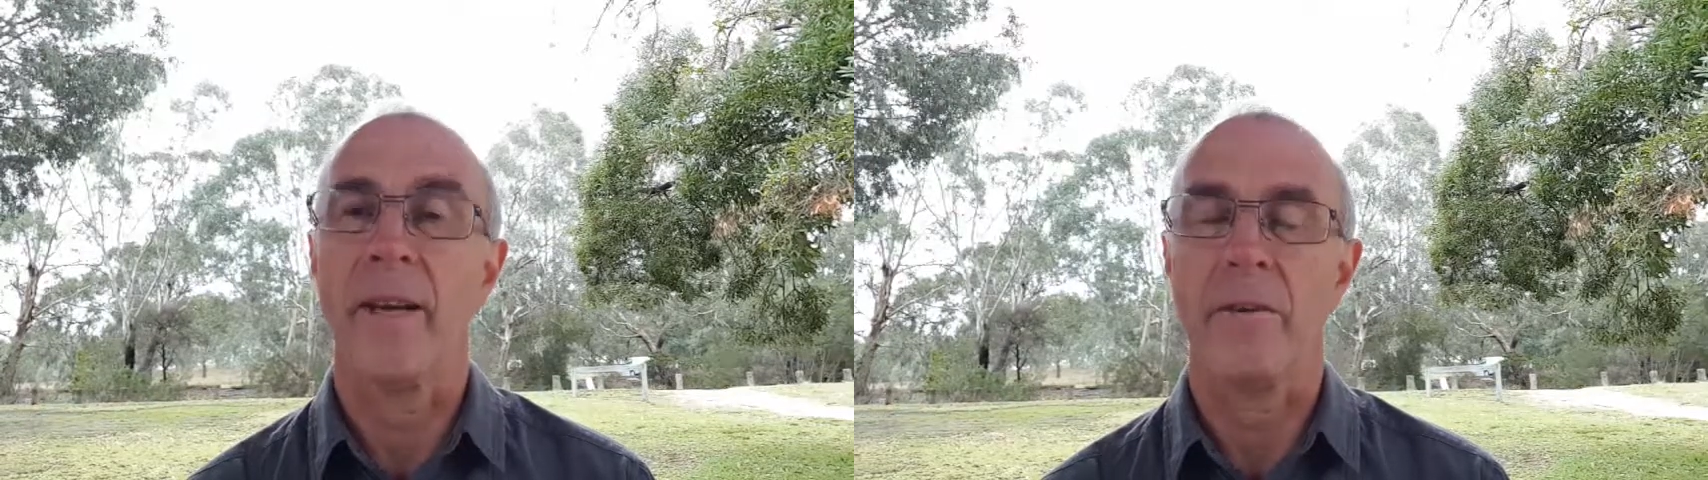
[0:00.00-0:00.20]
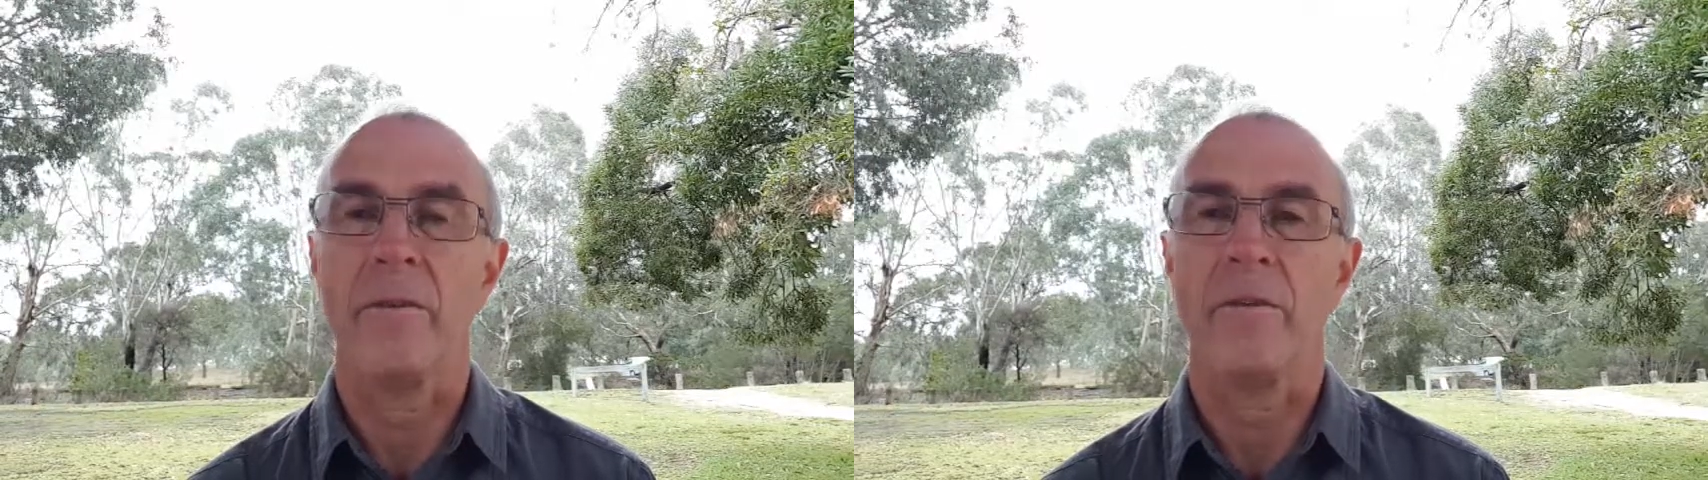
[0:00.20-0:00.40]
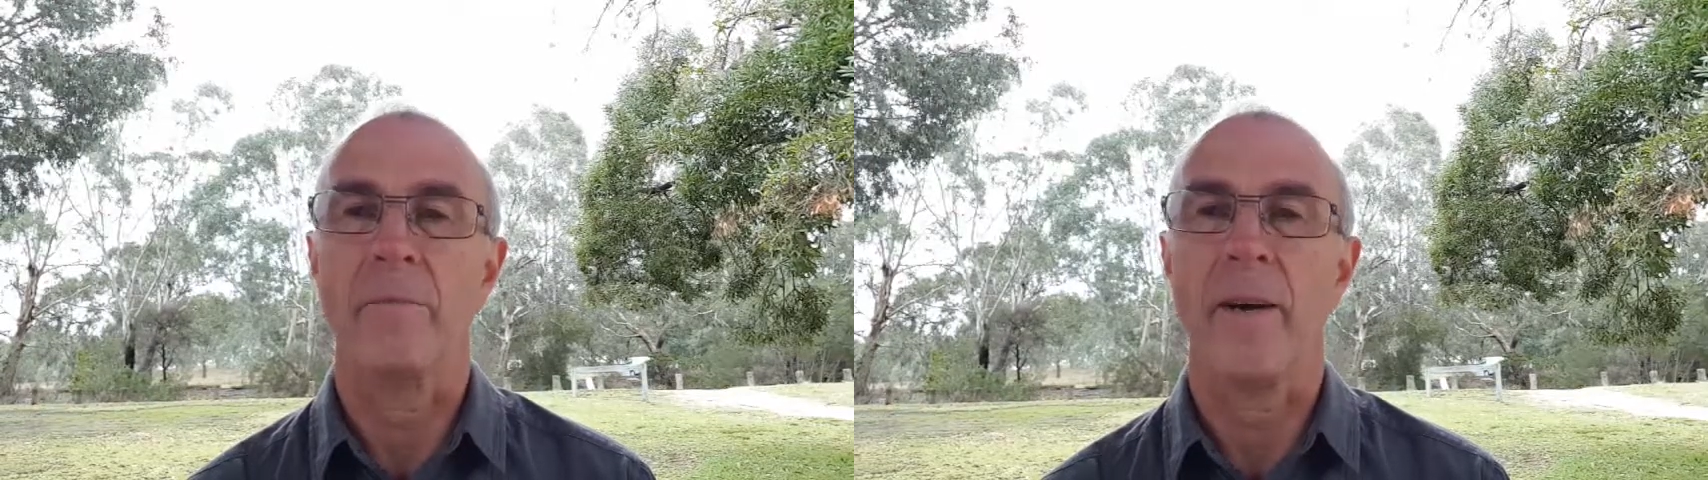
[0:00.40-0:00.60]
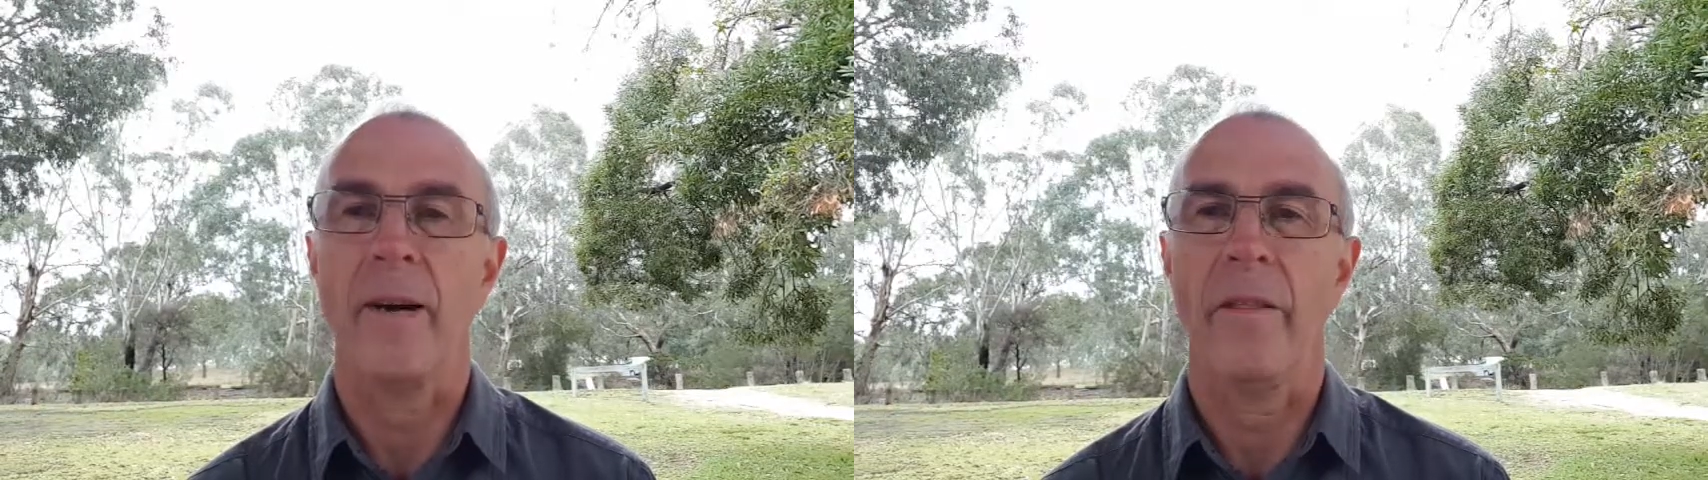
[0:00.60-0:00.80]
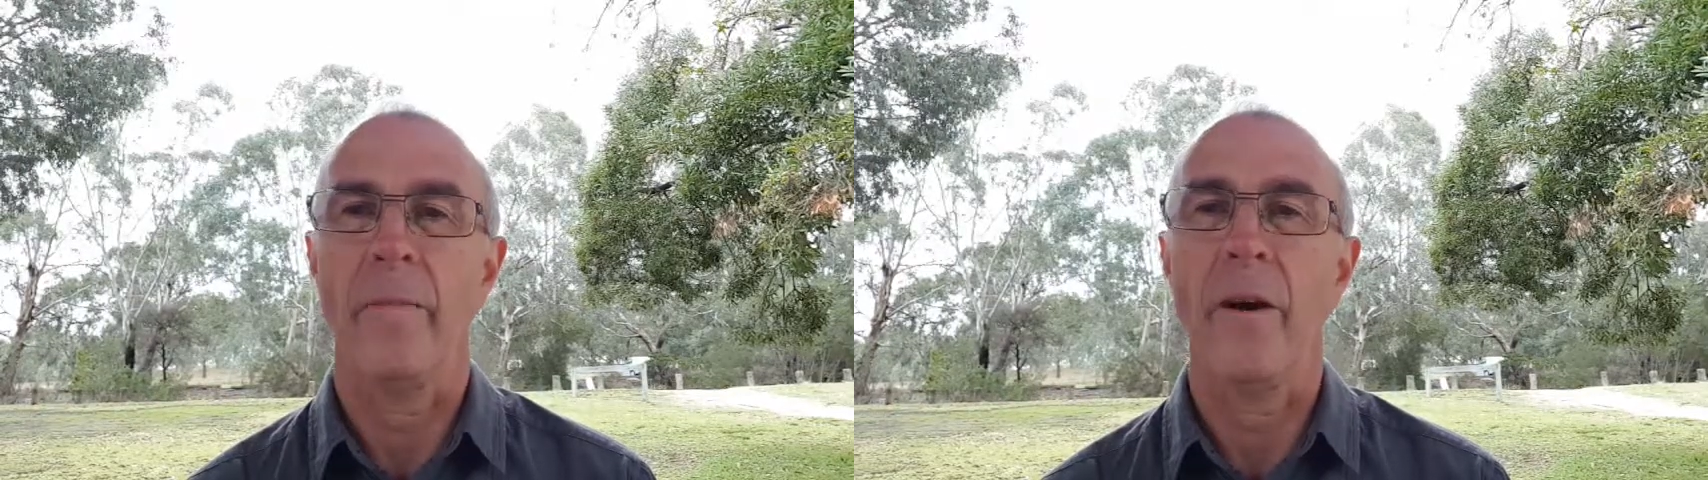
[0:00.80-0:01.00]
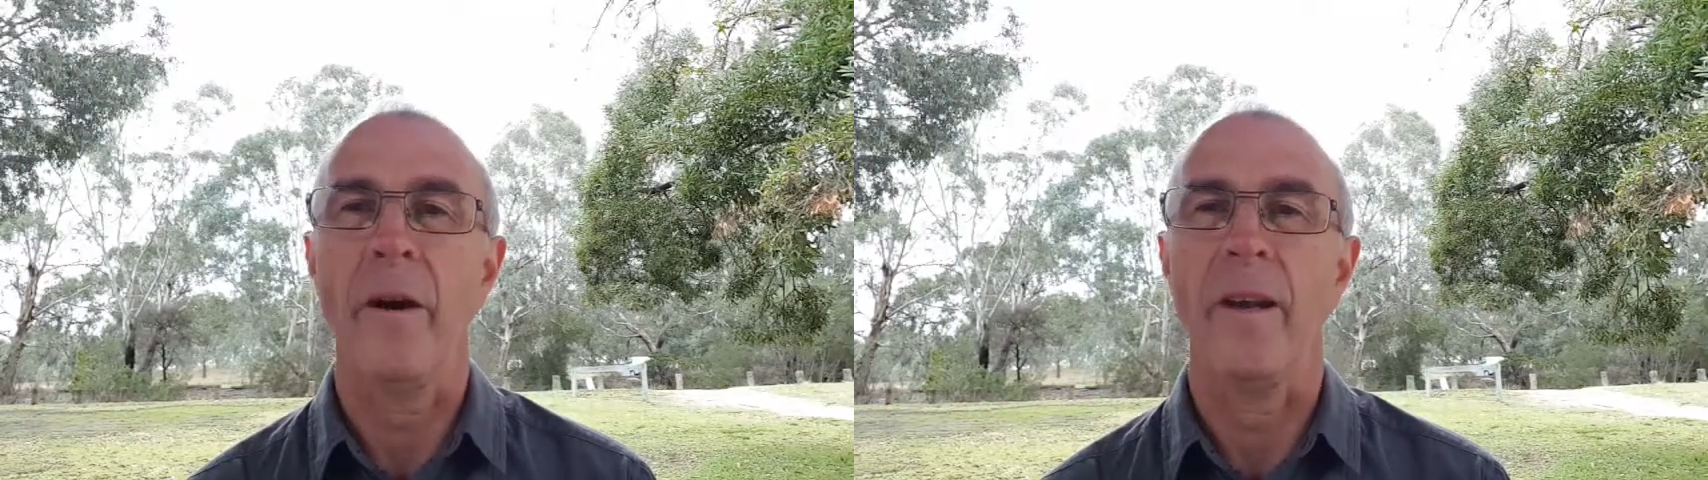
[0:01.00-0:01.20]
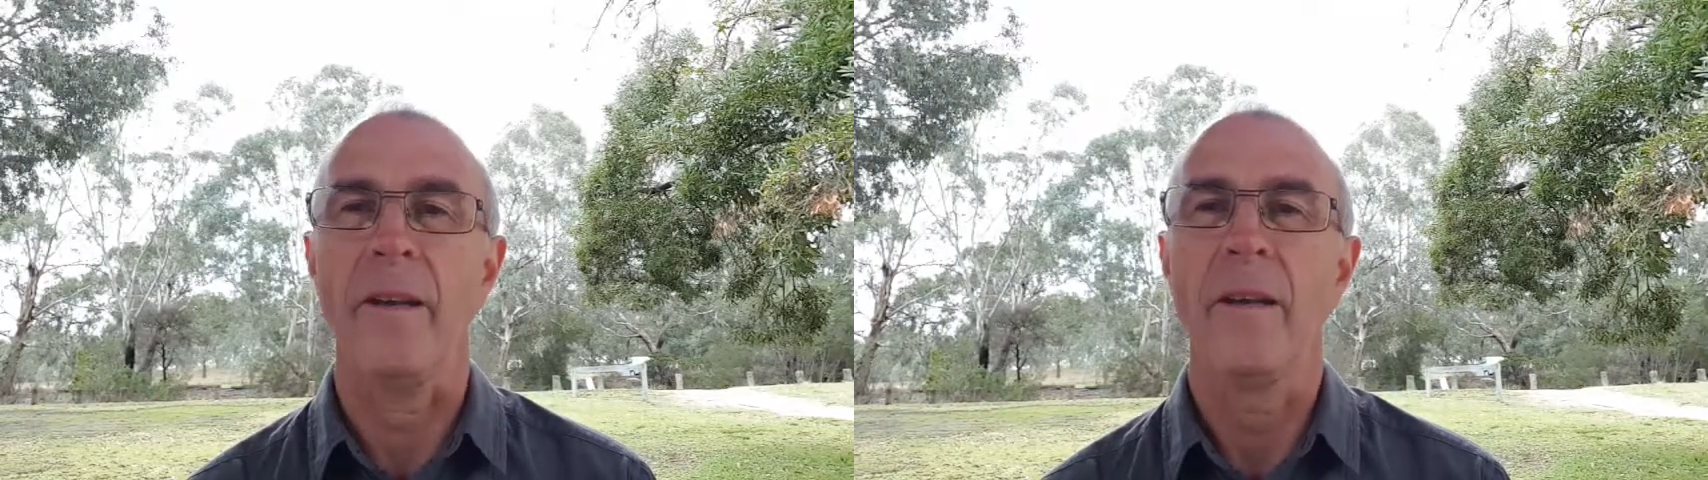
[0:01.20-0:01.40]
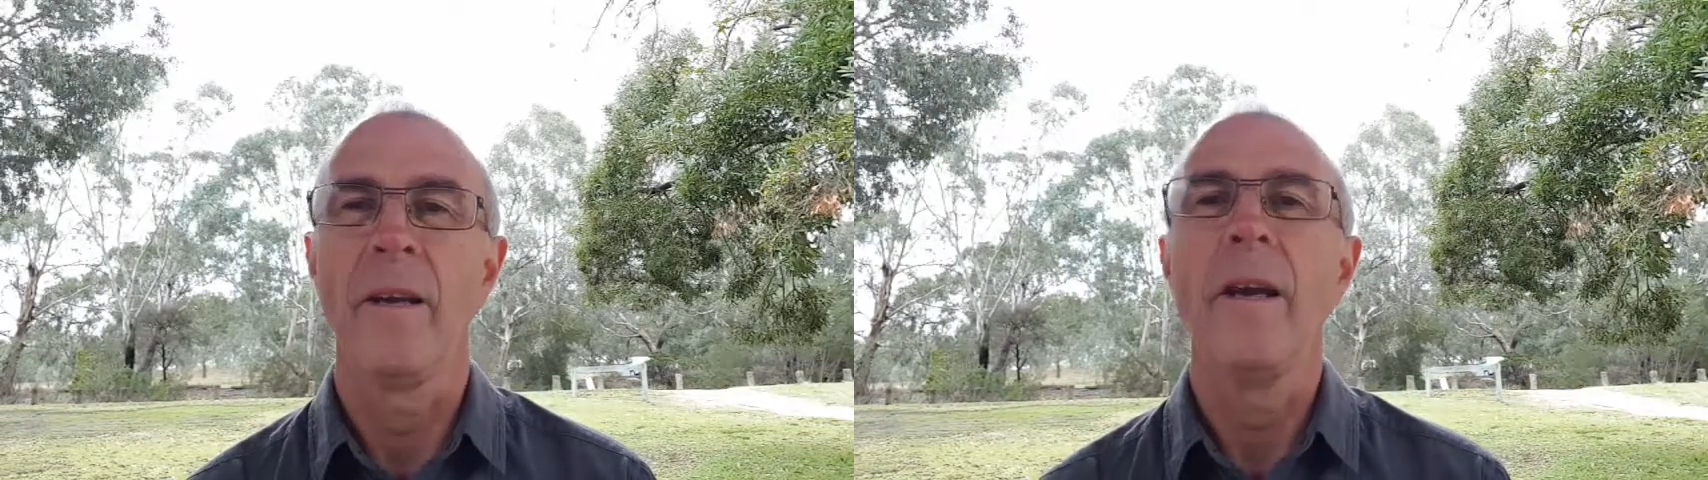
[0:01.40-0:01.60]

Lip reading: unconscious part of the mind,